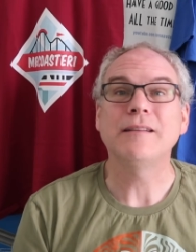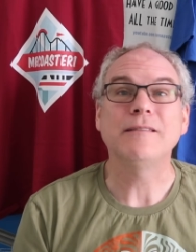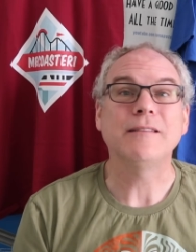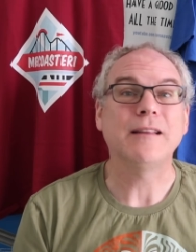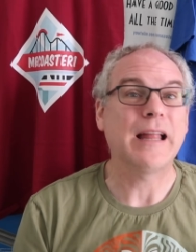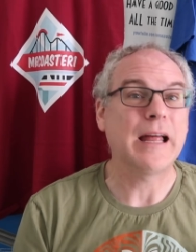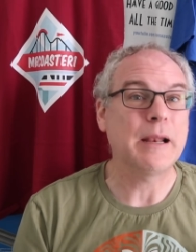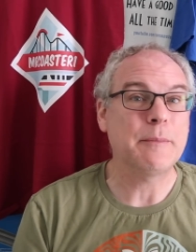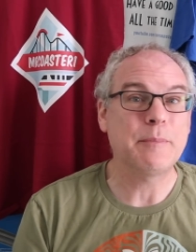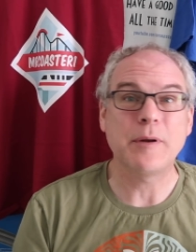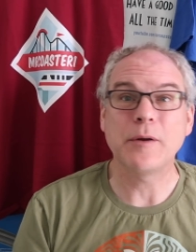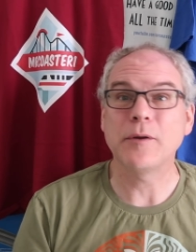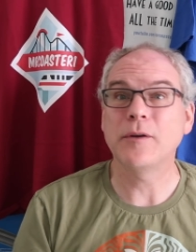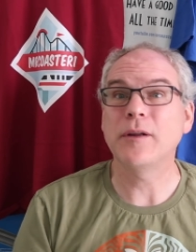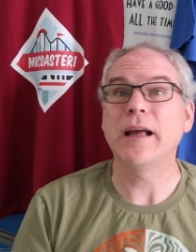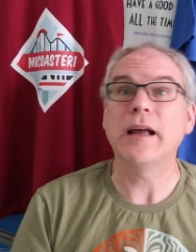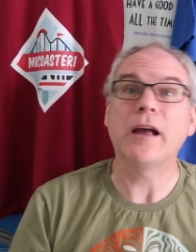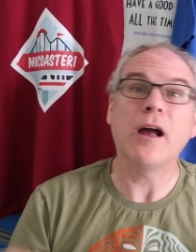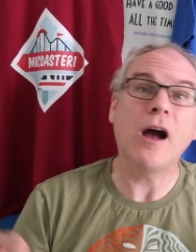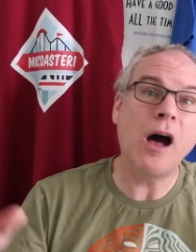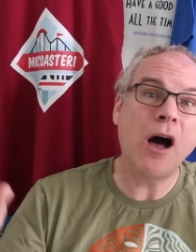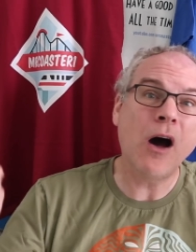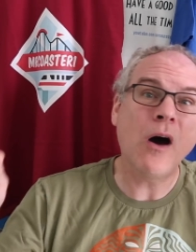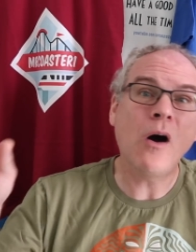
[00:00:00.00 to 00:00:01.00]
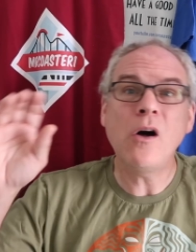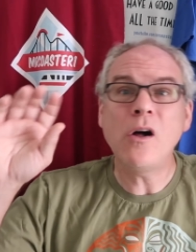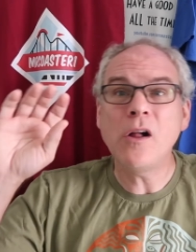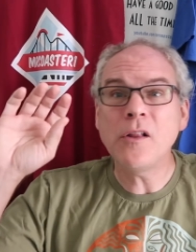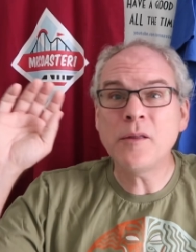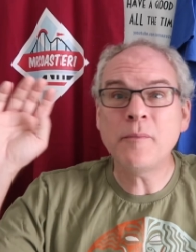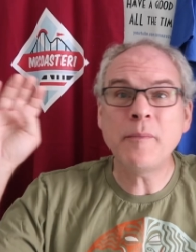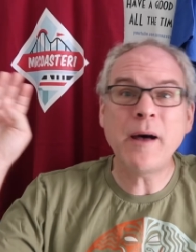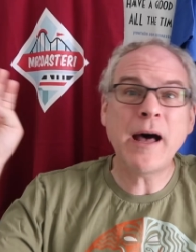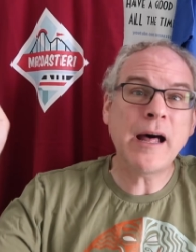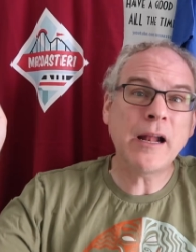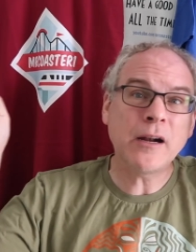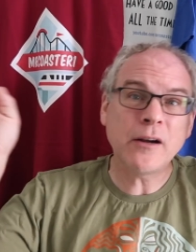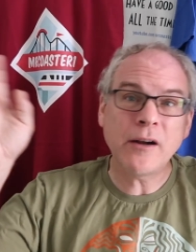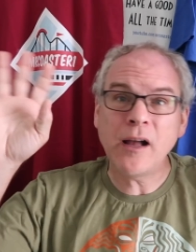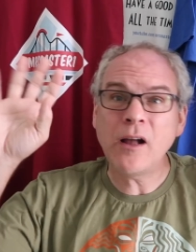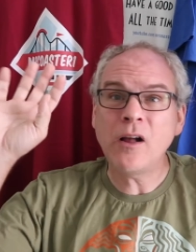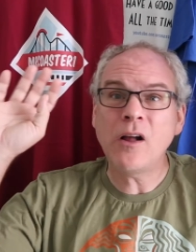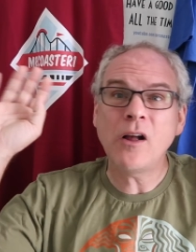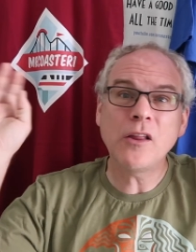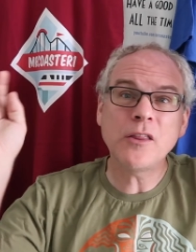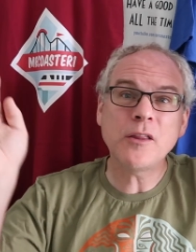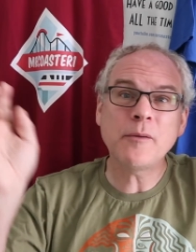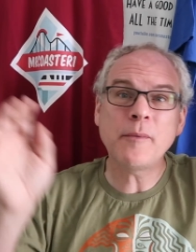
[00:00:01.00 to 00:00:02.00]
A lot of people are like, oh, hold the
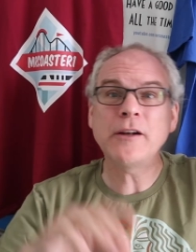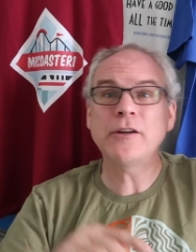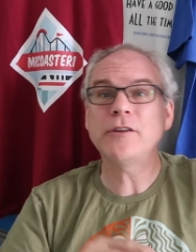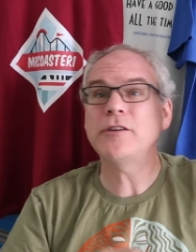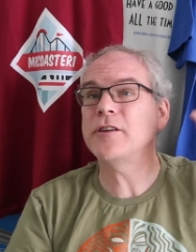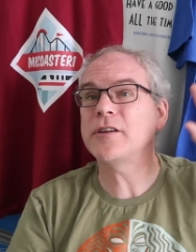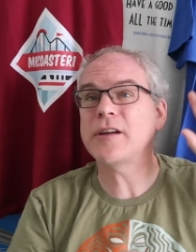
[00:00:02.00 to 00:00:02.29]
monorail.